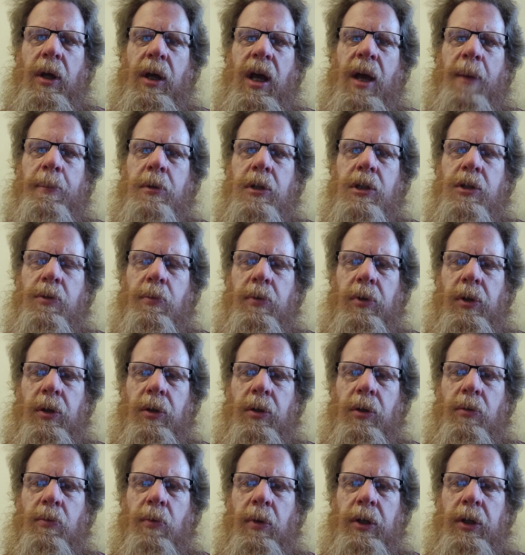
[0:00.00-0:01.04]
what happens when
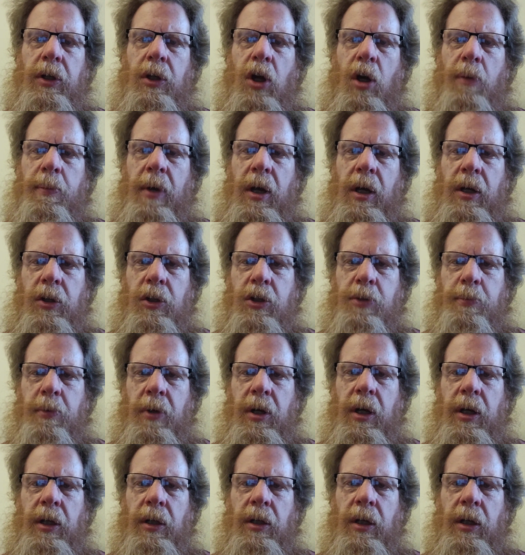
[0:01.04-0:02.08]
you go back and
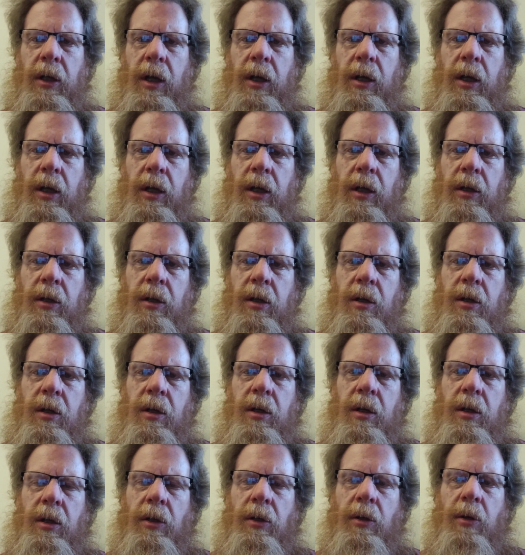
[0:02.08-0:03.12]
spray it,
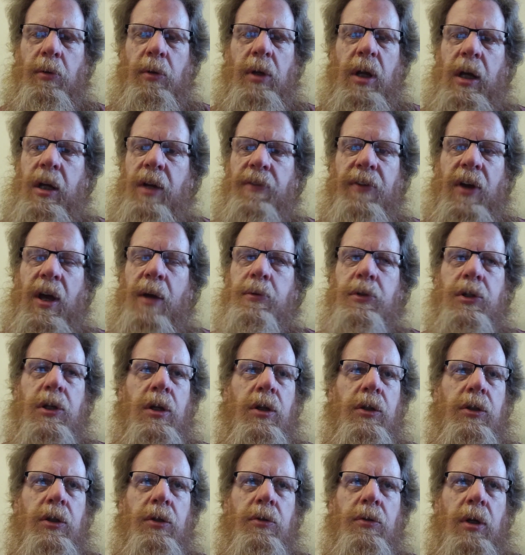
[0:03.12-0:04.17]
like if I was
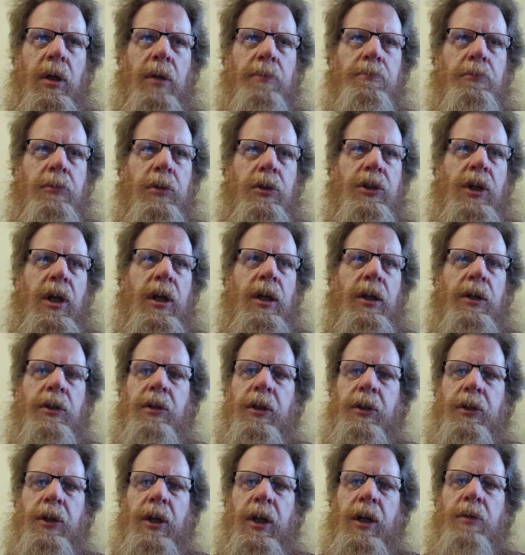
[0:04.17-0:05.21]
going to do say a
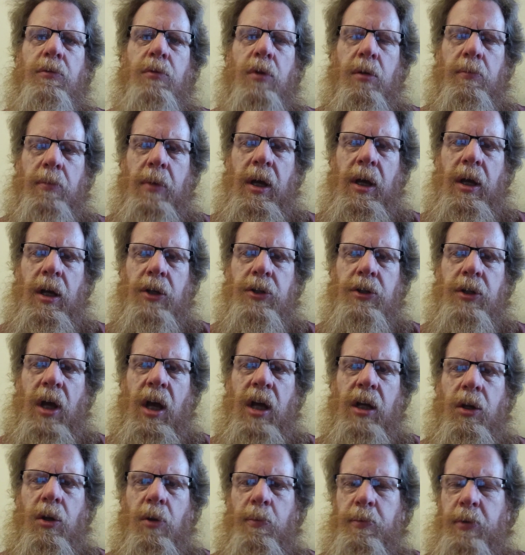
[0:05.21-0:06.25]
10-room house,
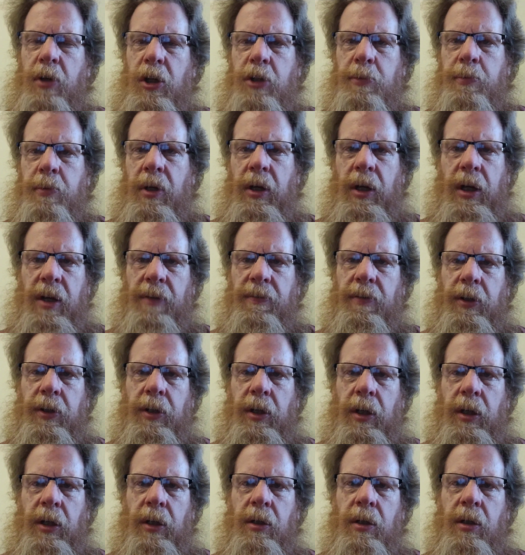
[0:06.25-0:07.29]
I'd go pre-spray
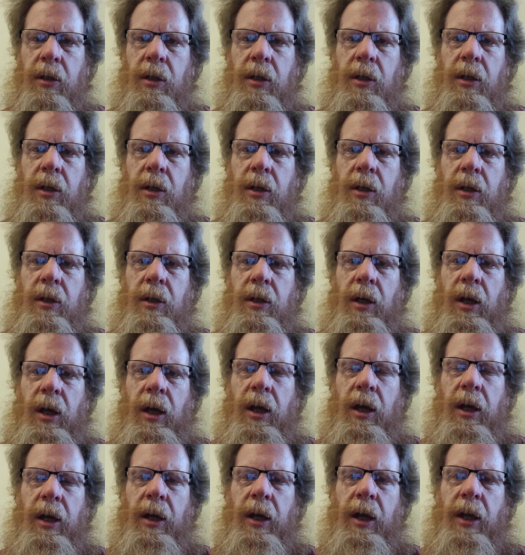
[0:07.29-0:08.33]
everything,
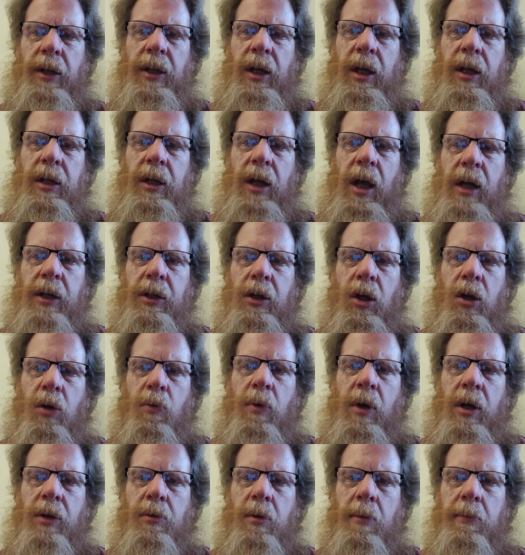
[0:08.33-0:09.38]
and then I'd go
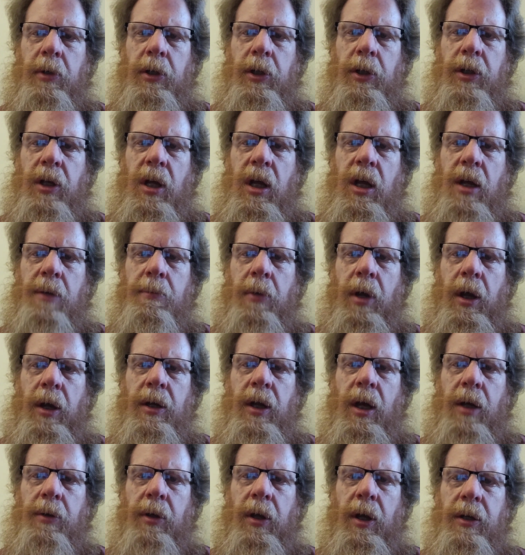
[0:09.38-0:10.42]
one room at a time, and
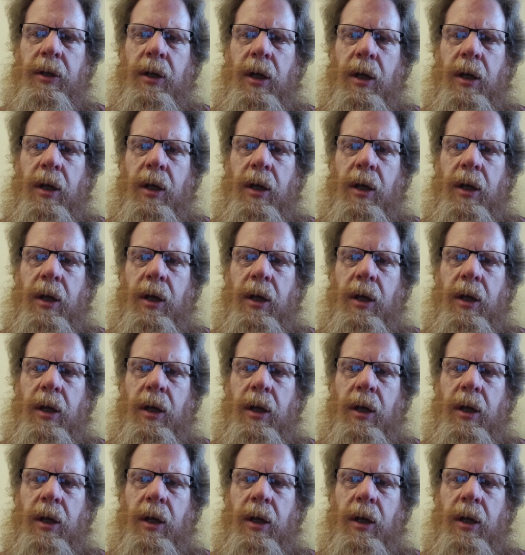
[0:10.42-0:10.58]
I'd